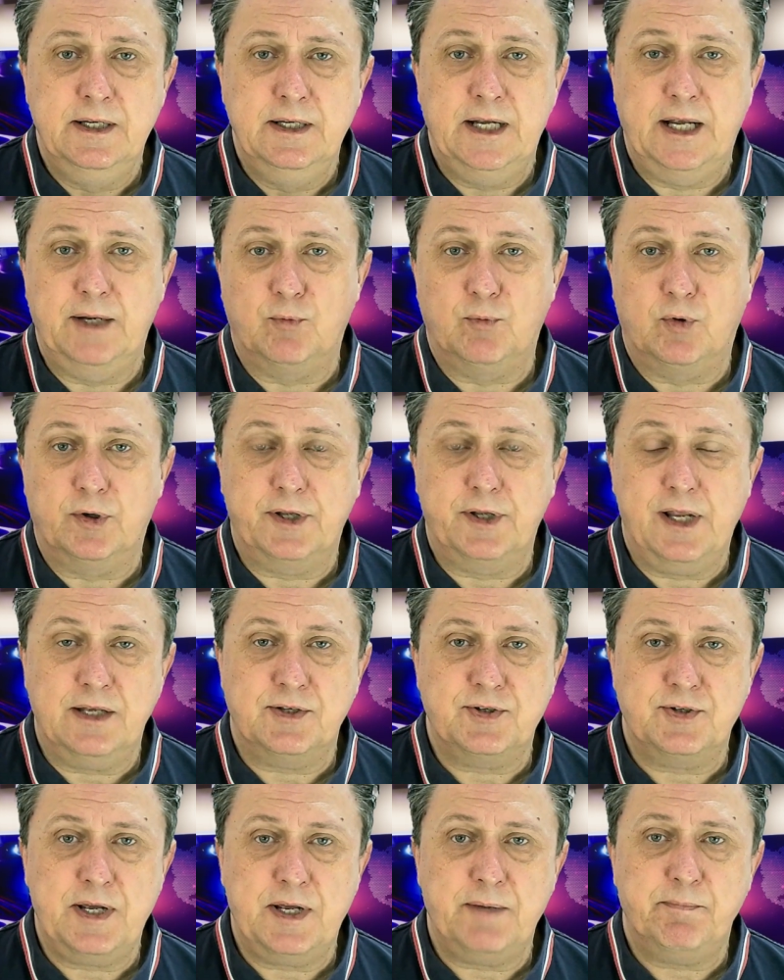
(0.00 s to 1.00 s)
and what
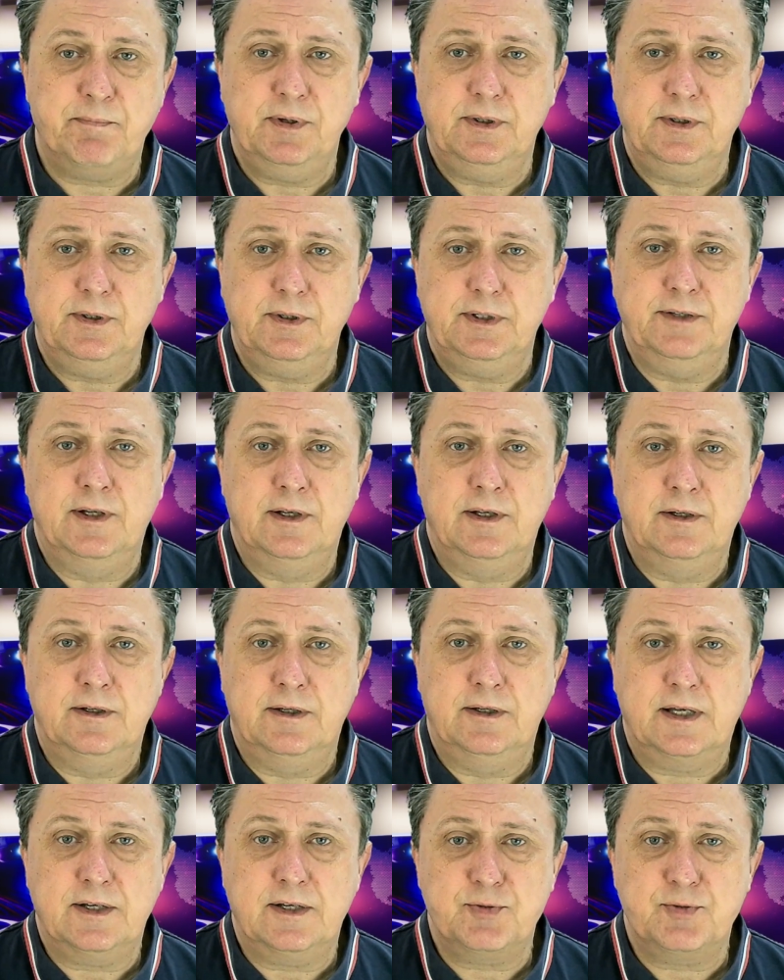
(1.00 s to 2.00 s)
has happened in the
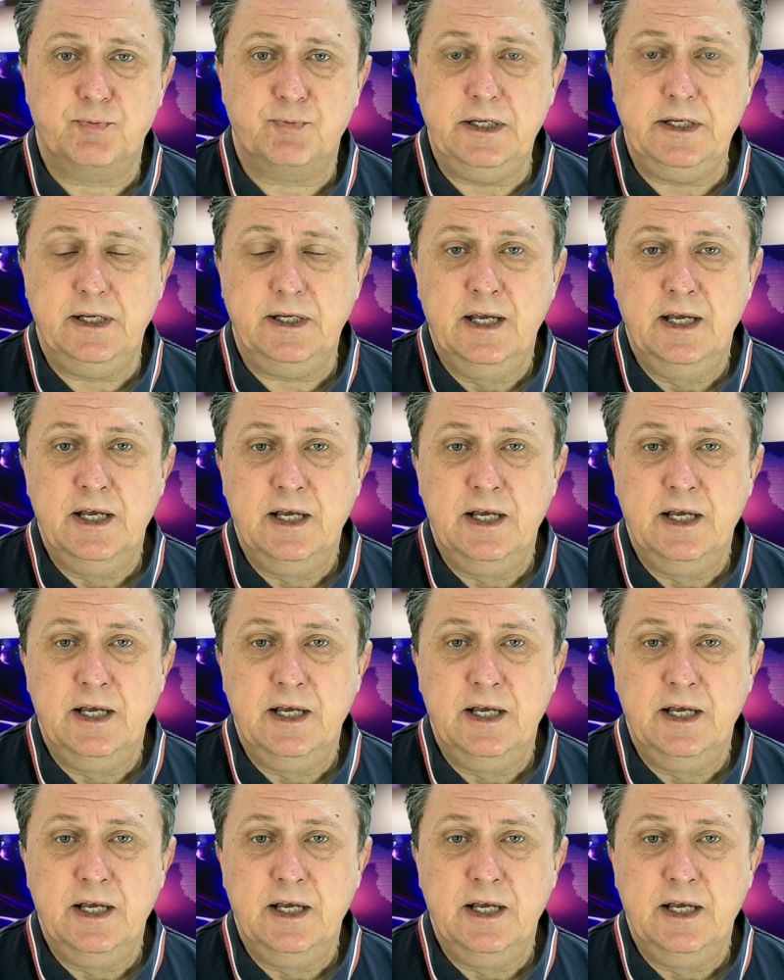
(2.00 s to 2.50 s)
last week.